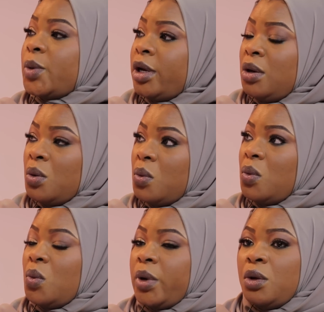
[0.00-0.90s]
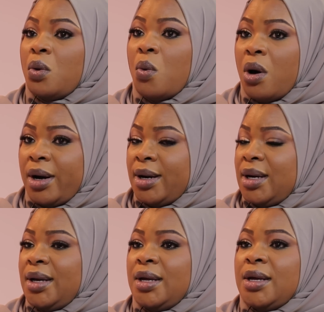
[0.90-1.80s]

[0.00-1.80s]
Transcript: when you walk